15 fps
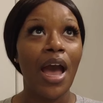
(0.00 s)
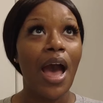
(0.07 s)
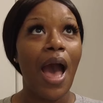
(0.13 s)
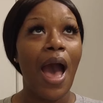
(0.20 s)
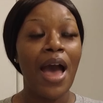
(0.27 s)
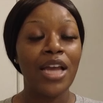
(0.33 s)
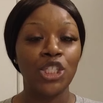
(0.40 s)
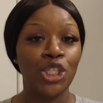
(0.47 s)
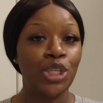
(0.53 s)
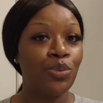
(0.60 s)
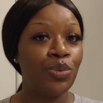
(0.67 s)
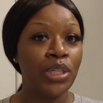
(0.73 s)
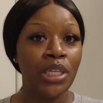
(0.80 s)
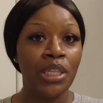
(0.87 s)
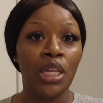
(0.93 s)
I
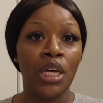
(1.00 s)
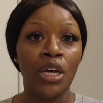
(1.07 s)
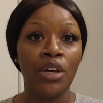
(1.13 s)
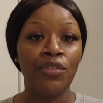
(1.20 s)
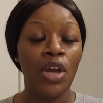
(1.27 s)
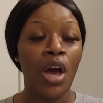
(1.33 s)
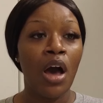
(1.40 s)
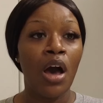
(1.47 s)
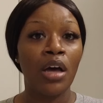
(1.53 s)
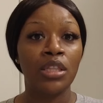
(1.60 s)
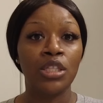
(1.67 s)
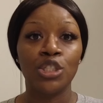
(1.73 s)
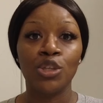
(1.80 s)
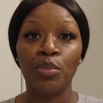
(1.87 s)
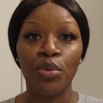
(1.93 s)
genuinely love y'all, the
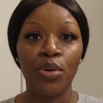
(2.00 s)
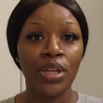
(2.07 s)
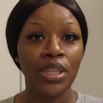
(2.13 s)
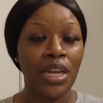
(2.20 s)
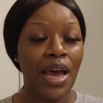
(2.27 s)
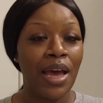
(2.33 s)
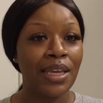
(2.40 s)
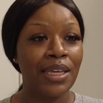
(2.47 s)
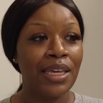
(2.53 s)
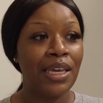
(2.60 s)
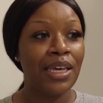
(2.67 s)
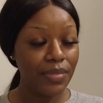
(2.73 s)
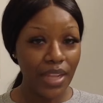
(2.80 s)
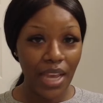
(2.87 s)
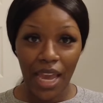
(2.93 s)
support that I
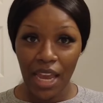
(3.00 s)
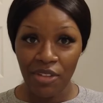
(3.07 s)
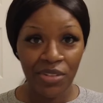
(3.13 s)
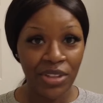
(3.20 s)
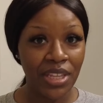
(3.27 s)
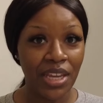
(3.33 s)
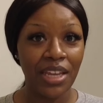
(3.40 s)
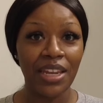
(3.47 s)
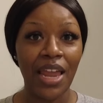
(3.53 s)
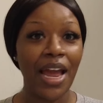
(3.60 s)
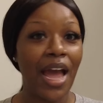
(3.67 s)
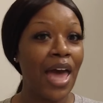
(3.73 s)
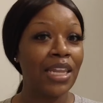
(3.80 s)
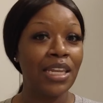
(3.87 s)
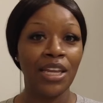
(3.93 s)
get, everything. Like,
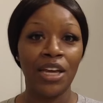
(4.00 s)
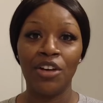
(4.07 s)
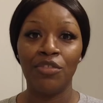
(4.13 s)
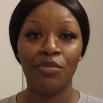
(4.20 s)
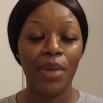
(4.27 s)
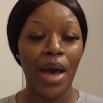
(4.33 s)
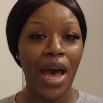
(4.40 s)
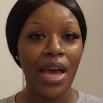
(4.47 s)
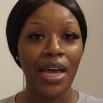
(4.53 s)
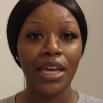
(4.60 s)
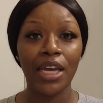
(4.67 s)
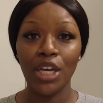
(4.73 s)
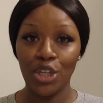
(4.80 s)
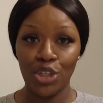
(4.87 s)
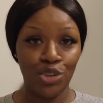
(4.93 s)
I love my
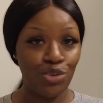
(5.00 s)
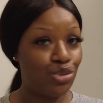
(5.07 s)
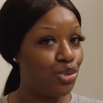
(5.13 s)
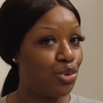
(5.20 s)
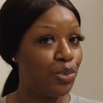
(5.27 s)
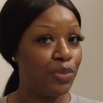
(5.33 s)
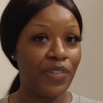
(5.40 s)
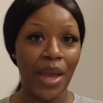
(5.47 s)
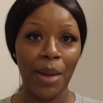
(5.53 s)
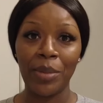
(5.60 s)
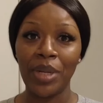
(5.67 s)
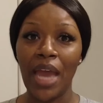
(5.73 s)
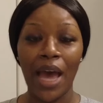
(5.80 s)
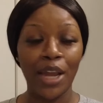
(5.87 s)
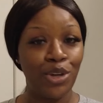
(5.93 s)
YouTube
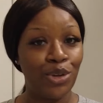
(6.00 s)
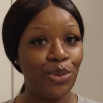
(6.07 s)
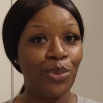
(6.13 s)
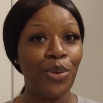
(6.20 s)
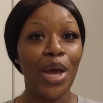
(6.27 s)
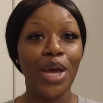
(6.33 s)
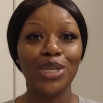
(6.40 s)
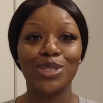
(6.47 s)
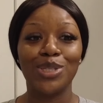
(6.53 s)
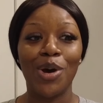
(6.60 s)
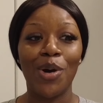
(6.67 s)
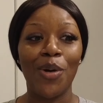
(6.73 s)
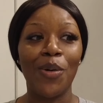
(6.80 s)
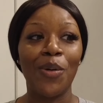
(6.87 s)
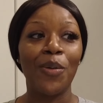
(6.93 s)
family, I do.
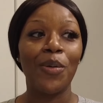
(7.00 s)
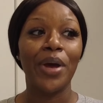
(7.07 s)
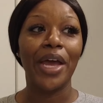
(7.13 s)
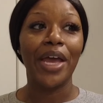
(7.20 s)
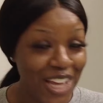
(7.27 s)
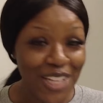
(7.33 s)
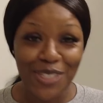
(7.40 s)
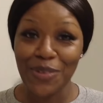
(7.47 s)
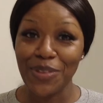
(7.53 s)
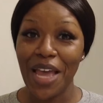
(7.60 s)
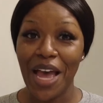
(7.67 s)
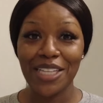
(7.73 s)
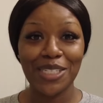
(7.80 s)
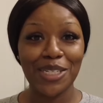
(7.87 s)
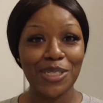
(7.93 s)
So
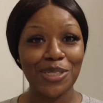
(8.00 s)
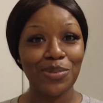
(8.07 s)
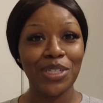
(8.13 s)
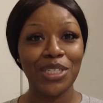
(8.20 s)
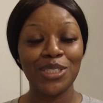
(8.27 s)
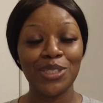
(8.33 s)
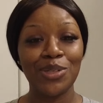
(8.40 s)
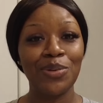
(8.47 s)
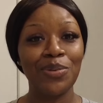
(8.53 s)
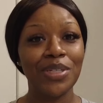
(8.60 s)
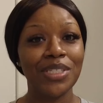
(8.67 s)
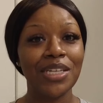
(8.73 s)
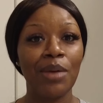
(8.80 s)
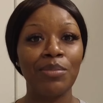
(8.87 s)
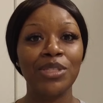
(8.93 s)
2022 is
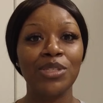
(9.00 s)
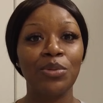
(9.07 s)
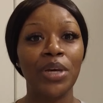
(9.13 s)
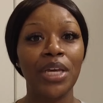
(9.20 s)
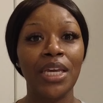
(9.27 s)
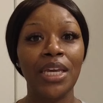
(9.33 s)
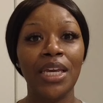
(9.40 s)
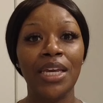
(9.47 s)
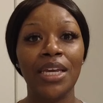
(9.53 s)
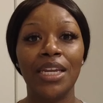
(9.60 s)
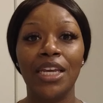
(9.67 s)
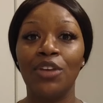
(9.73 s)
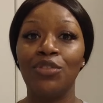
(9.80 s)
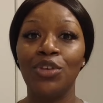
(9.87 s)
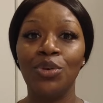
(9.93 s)
coming to an end.
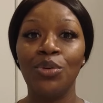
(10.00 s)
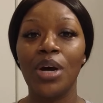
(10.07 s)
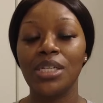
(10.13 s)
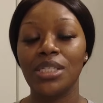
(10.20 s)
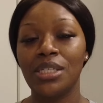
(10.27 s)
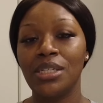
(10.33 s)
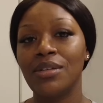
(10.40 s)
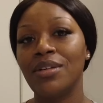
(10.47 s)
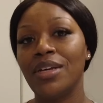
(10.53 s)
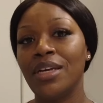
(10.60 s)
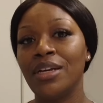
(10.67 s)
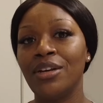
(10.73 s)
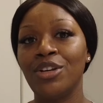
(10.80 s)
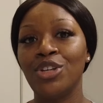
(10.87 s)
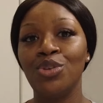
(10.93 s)
If you are still
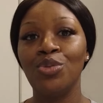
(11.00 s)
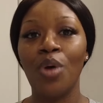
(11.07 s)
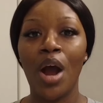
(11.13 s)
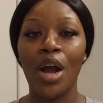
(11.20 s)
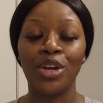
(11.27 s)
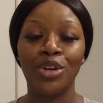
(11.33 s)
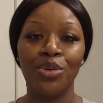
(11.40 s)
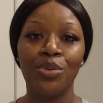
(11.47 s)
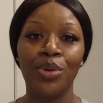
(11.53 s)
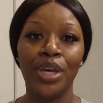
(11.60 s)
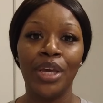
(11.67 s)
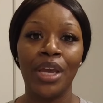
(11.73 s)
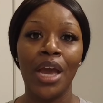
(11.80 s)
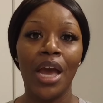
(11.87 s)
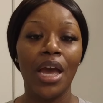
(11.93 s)
here, you are
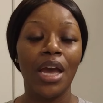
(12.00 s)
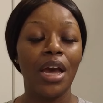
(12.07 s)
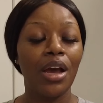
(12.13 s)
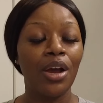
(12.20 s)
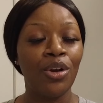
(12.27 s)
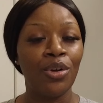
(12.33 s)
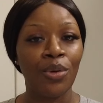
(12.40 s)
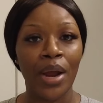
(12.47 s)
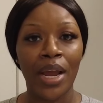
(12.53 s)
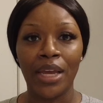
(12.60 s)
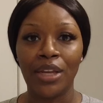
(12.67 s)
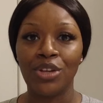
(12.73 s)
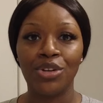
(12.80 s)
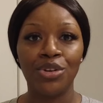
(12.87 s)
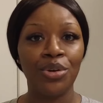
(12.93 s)
doing great.
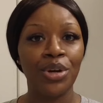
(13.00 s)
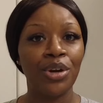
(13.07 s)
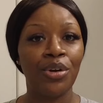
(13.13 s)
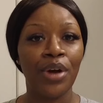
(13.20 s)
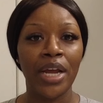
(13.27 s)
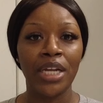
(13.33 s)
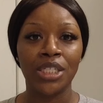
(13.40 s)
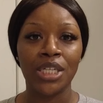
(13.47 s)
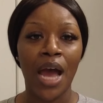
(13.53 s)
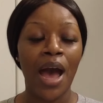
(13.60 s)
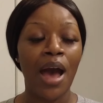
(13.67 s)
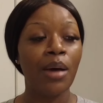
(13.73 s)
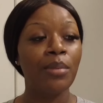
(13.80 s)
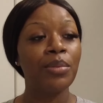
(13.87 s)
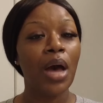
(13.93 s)
You're doing a great
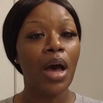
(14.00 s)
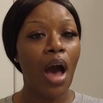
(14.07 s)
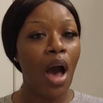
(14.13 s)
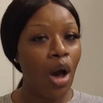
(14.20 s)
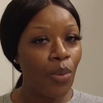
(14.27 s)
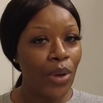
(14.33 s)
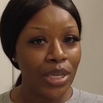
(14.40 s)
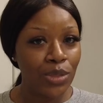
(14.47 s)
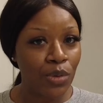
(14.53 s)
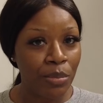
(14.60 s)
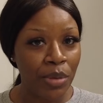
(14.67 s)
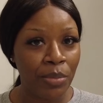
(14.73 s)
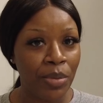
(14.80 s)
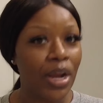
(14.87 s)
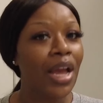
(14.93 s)
job. Always
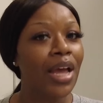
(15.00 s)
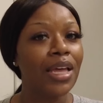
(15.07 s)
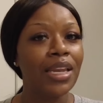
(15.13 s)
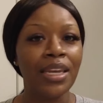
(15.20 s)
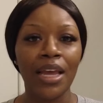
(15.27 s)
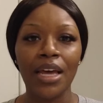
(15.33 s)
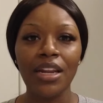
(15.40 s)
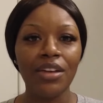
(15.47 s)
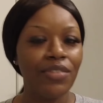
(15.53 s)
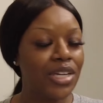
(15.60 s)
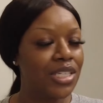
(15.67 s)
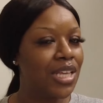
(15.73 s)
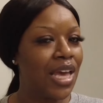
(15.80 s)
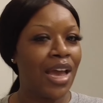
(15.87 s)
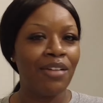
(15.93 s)
remember, none of us
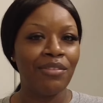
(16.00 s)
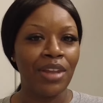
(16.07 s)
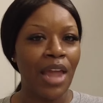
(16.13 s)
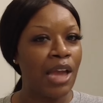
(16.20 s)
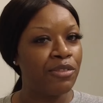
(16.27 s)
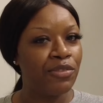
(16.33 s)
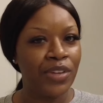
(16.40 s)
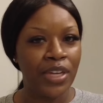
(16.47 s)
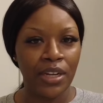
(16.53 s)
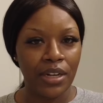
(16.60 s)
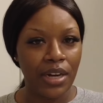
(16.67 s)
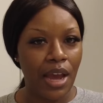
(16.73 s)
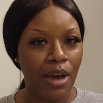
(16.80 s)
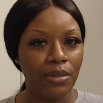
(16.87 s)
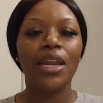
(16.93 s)
have life figured
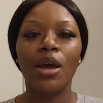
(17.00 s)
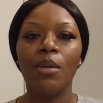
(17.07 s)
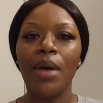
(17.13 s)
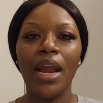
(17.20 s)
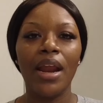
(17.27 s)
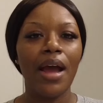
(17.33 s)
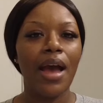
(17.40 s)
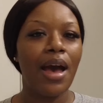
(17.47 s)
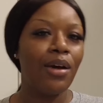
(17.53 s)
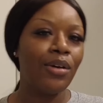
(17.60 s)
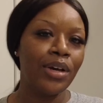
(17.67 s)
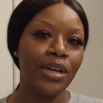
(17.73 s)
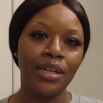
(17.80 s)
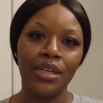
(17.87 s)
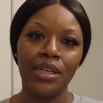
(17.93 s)
out. No matter how
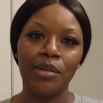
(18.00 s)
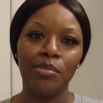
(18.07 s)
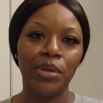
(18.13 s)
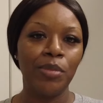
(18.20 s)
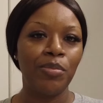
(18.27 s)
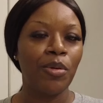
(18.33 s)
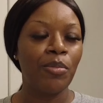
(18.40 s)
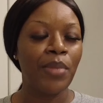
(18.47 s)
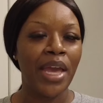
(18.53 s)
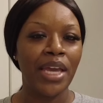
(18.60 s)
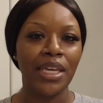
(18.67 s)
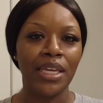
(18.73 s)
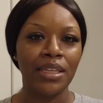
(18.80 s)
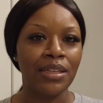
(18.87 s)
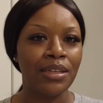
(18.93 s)
good people make
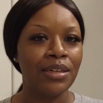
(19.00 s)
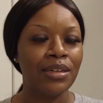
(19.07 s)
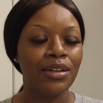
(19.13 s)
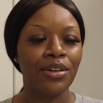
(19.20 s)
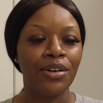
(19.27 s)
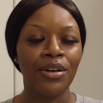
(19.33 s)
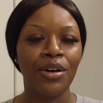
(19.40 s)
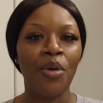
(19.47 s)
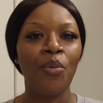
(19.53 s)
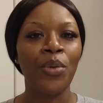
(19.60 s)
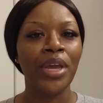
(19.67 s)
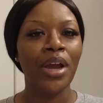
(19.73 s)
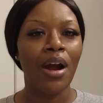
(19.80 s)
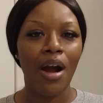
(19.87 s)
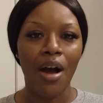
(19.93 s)
it look, girl,
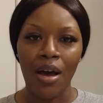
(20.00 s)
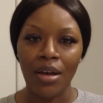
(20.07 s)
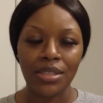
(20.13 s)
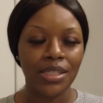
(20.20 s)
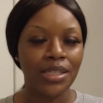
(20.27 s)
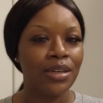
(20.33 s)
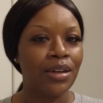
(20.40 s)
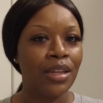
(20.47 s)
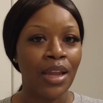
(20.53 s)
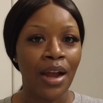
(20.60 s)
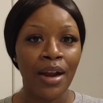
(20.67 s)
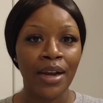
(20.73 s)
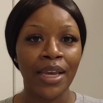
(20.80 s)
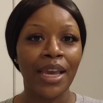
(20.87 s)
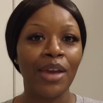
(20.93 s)
we are all still
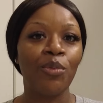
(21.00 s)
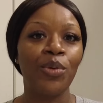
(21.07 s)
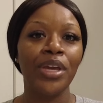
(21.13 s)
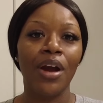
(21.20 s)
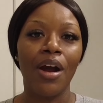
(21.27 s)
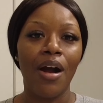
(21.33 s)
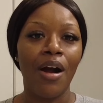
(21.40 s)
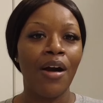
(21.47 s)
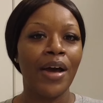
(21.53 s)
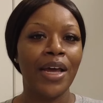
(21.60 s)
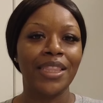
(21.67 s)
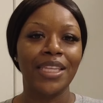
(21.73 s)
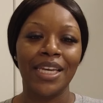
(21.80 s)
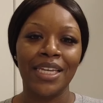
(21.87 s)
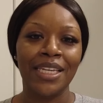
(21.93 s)
learning and we are all at
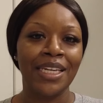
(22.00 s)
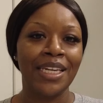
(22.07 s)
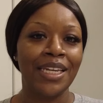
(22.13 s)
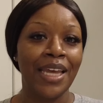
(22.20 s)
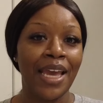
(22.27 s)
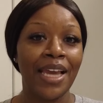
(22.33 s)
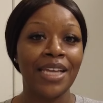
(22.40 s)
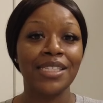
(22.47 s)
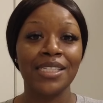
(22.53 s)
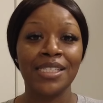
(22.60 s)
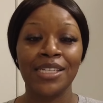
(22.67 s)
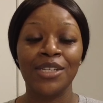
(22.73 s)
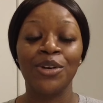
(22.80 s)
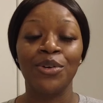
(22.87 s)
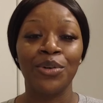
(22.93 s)
the end of the day
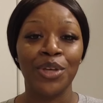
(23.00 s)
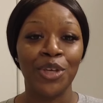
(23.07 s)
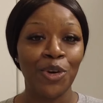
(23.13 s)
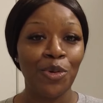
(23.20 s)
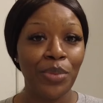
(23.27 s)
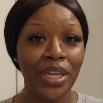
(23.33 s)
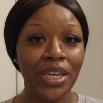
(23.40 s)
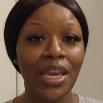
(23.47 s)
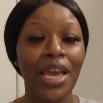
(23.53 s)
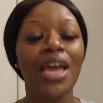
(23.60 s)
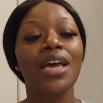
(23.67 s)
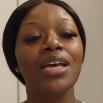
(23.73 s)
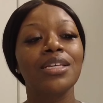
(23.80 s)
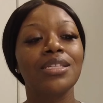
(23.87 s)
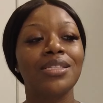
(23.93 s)
still human.
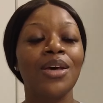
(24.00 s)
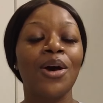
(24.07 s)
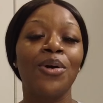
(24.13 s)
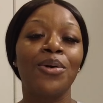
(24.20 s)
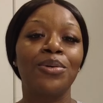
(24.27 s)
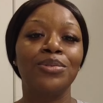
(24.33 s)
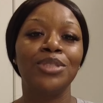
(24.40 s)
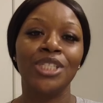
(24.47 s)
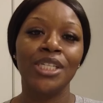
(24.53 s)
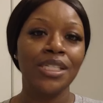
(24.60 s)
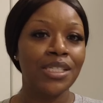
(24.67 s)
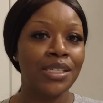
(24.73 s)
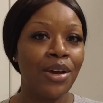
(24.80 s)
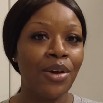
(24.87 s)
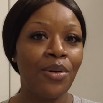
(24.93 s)
So
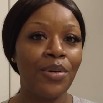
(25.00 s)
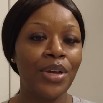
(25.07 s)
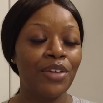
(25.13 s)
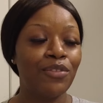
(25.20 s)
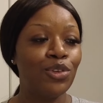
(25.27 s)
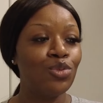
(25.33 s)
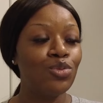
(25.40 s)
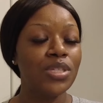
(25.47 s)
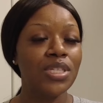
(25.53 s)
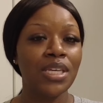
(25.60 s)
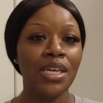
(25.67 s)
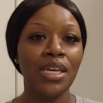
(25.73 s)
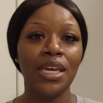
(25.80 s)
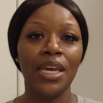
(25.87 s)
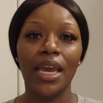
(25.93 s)
just know if you
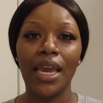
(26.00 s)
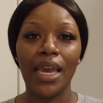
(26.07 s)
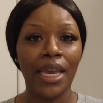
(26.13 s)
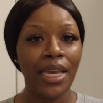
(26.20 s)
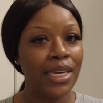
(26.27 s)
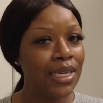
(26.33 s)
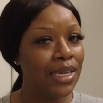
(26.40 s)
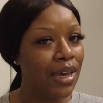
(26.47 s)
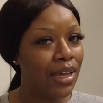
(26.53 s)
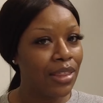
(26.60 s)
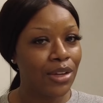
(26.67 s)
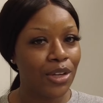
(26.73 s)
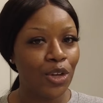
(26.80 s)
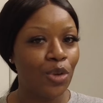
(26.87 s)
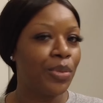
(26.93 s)
see any other
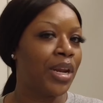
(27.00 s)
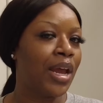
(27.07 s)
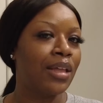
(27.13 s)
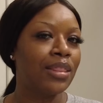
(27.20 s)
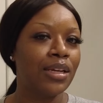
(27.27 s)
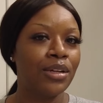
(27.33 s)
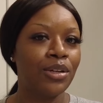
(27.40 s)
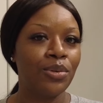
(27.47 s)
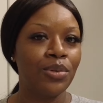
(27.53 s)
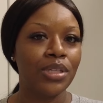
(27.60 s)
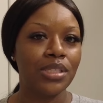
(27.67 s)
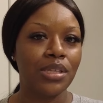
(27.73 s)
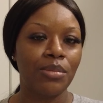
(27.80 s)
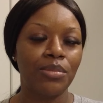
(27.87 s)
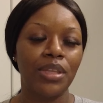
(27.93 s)
human out there doing
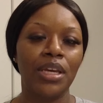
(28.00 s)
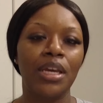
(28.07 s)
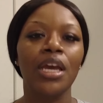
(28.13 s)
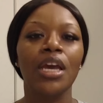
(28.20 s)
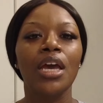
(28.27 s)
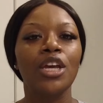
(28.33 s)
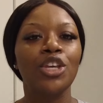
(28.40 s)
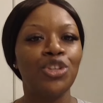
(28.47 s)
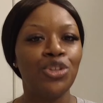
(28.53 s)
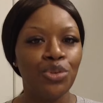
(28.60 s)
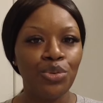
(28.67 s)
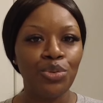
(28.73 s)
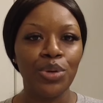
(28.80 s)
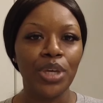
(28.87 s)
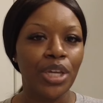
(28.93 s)
something,
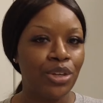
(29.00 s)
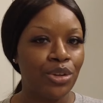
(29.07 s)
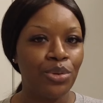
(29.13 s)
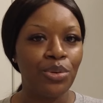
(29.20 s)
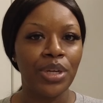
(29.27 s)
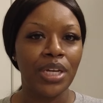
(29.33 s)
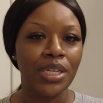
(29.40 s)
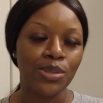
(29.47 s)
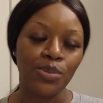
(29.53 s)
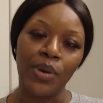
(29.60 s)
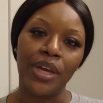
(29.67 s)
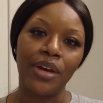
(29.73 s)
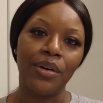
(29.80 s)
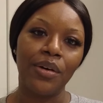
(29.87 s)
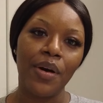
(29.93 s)
you can do it as
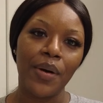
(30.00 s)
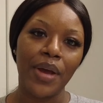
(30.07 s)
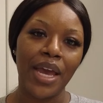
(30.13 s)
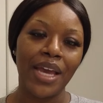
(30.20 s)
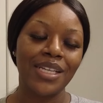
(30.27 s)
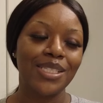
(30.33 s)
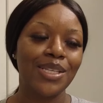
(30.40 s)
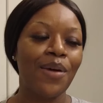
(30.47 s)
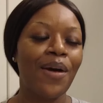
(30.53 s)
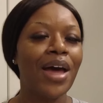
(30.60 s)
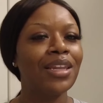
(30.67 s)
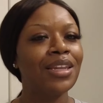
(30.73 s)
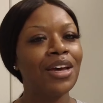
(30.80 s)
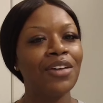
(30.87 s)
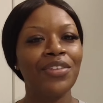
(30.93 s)
well. Okay, so I
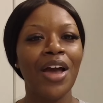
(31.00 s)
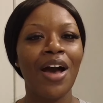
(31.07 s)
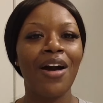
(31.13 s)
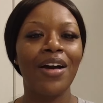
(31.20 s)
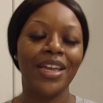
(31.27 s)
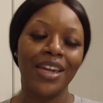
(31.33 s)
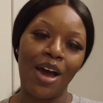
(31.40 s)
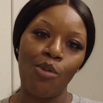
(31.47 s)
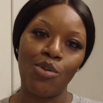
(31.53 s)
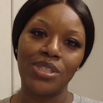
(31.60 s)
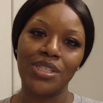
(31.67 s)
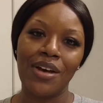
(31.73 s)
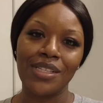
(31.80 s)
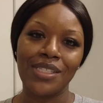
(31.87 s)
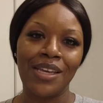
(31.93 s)
love y'all and I will
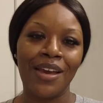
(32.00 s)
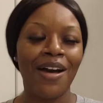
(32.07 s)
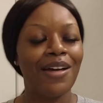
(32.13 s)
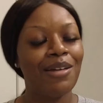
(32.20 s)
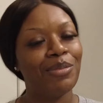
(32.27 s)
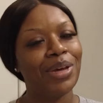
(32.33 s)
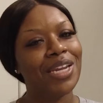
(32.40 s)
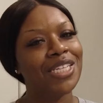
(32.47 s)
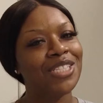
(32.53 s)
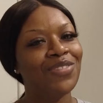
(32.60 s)
talk to y'all in my next